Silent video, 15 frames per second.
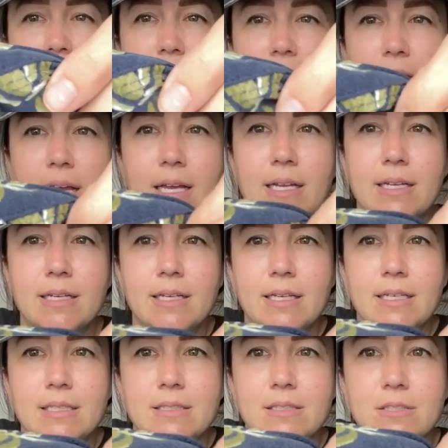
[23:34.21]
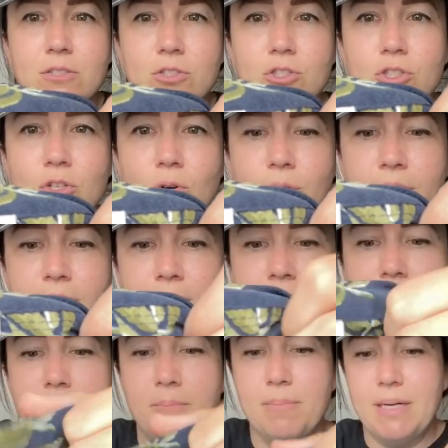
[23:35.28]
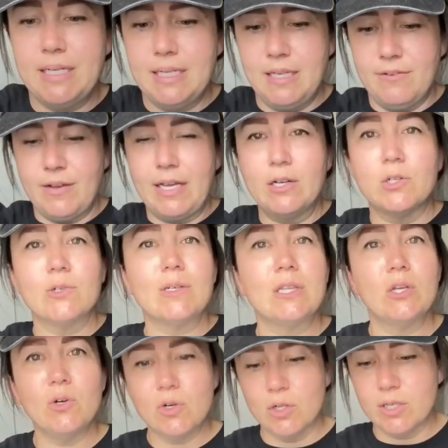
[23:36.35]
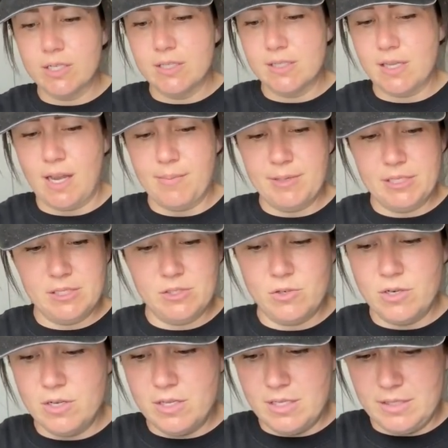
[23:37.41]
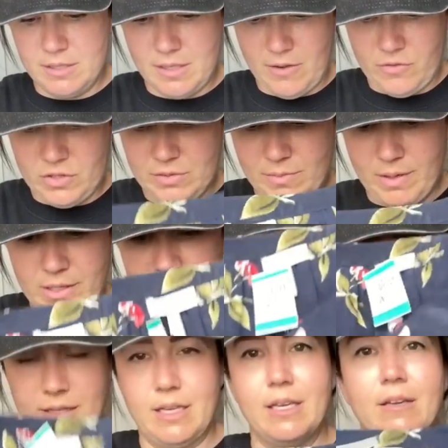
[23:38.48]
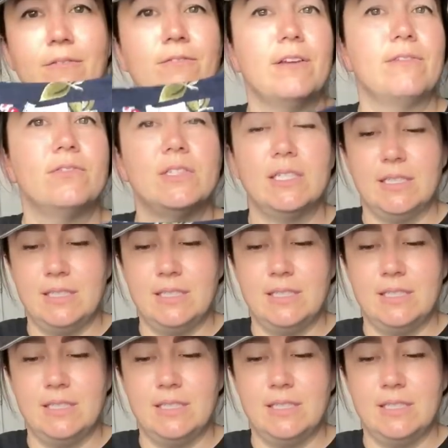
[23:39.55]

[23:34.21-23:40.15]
and it's Joy, but if I go to a local consignment store, this stuff is marked at like $50,